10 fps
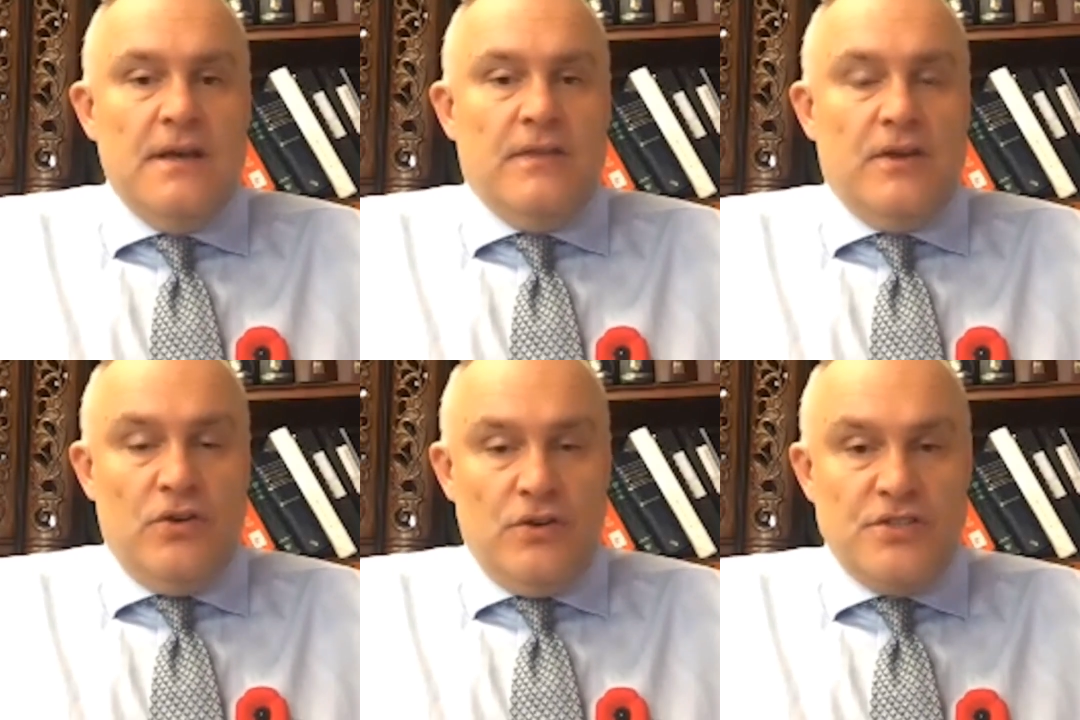the
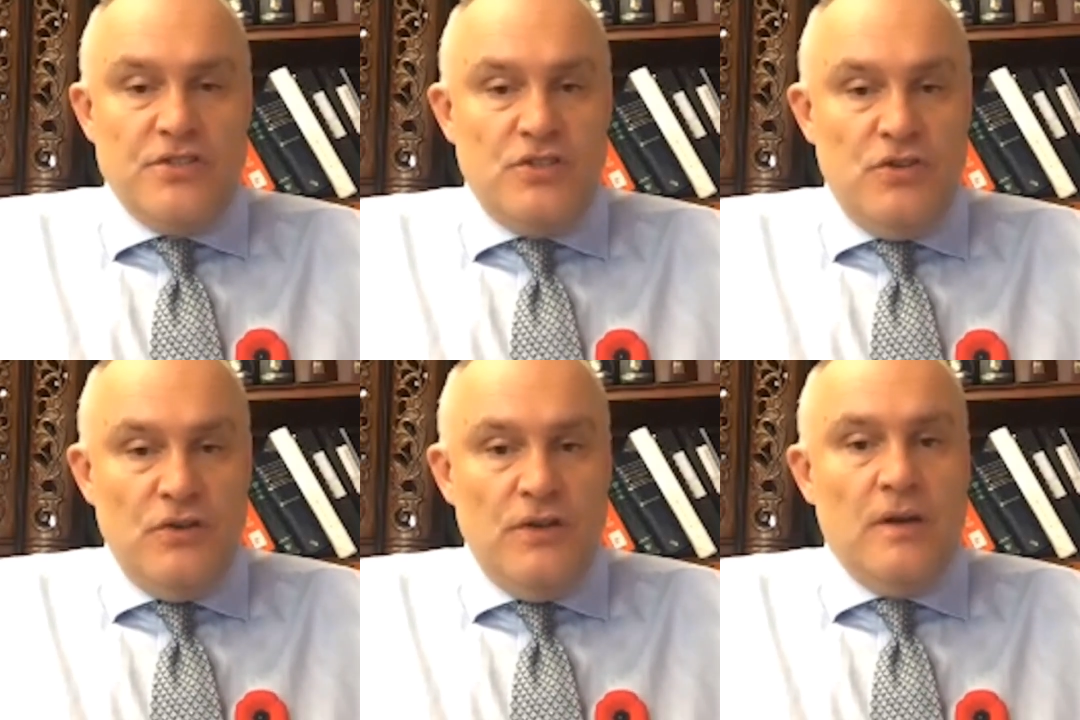nurses
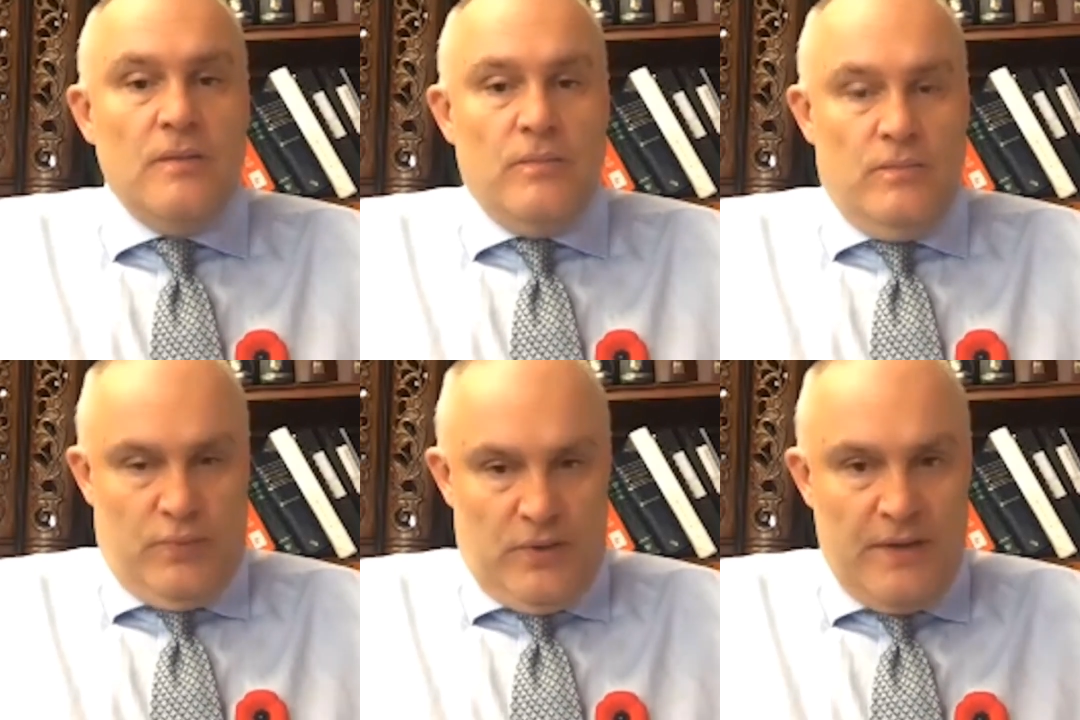union
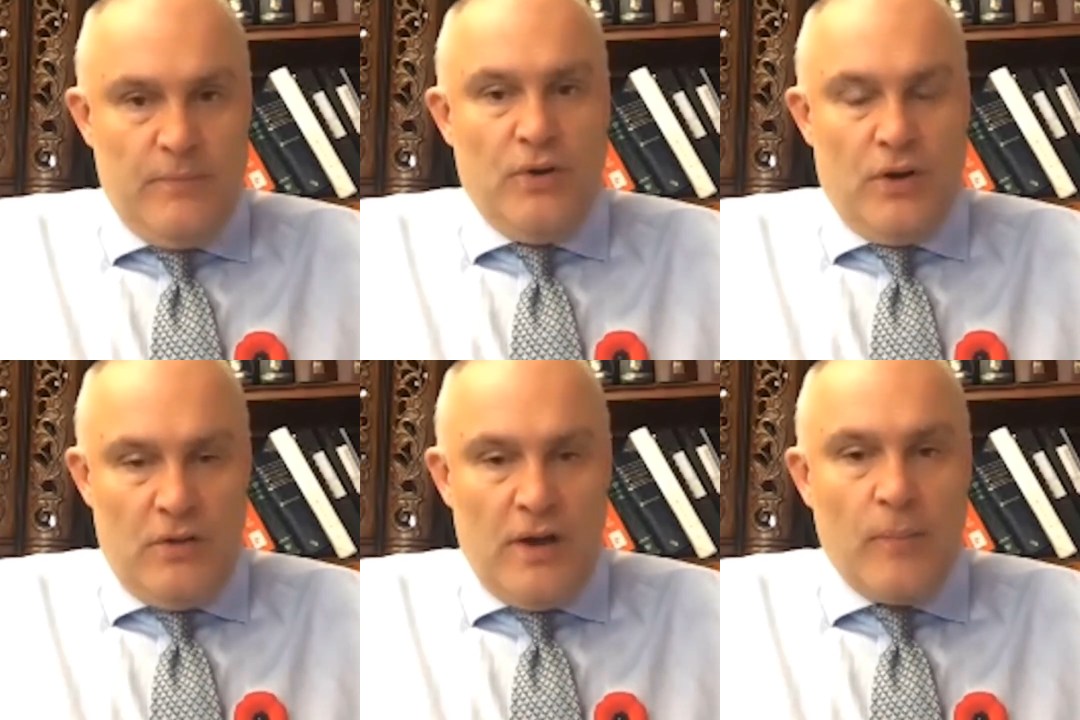put a
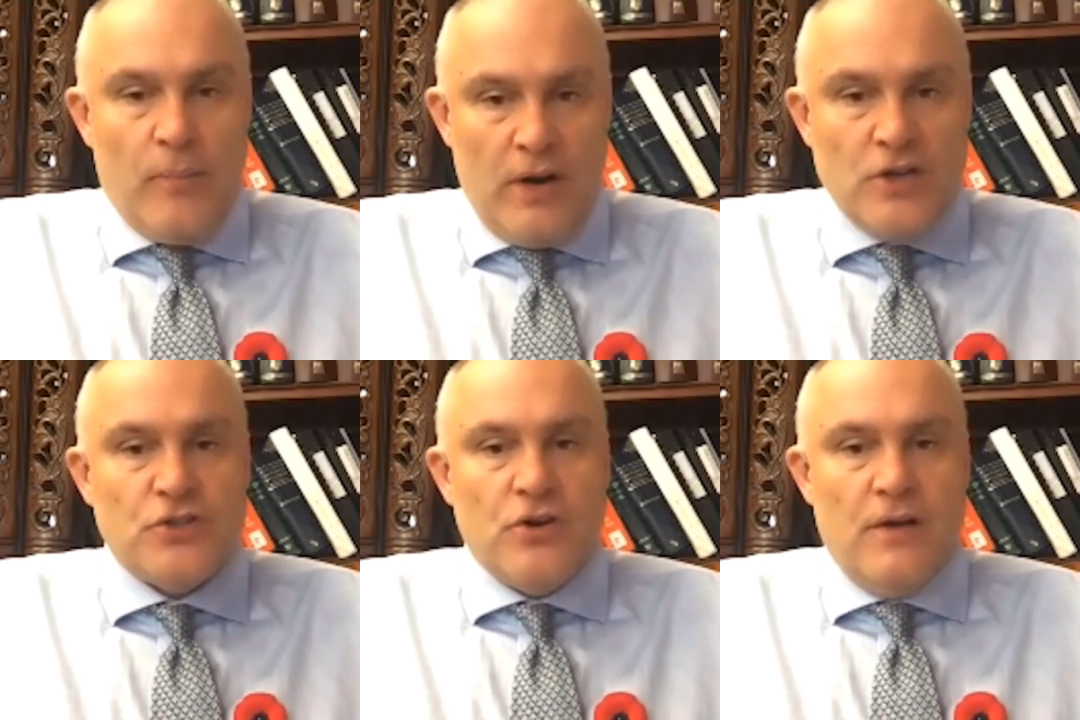lot of
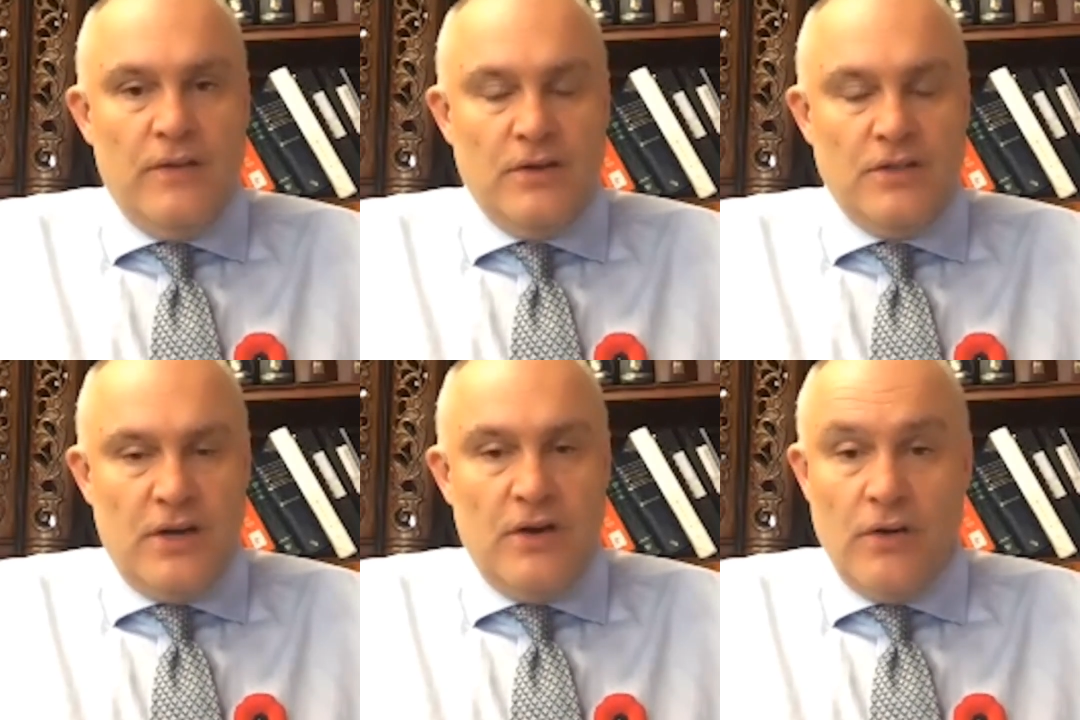pressure on the
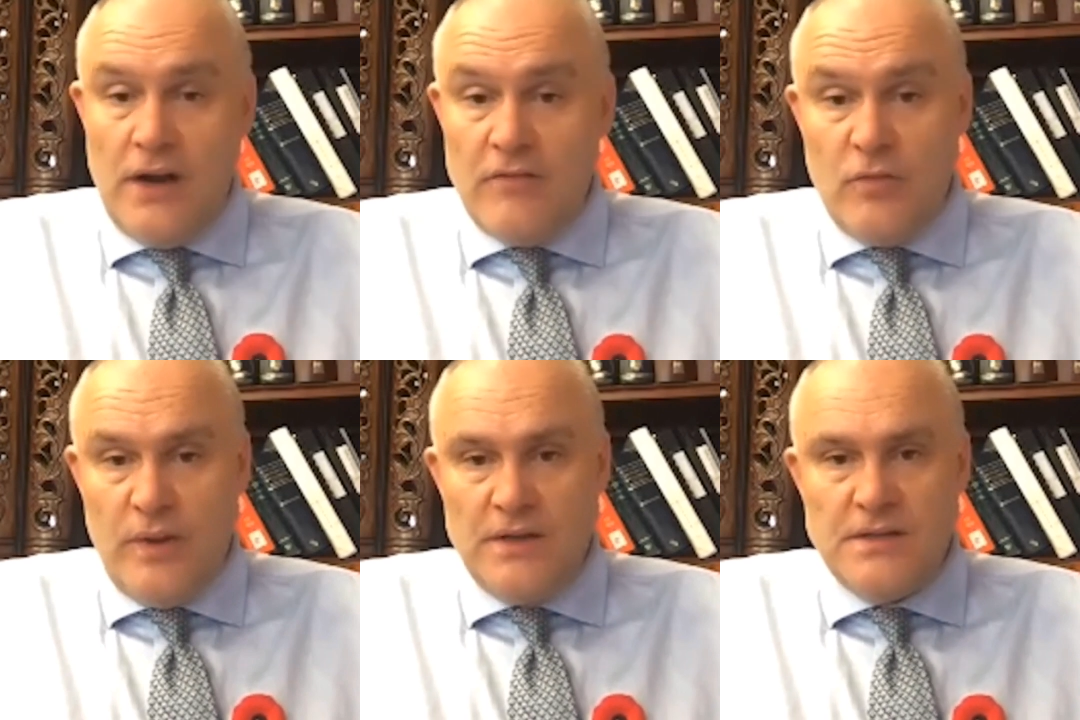Ontario government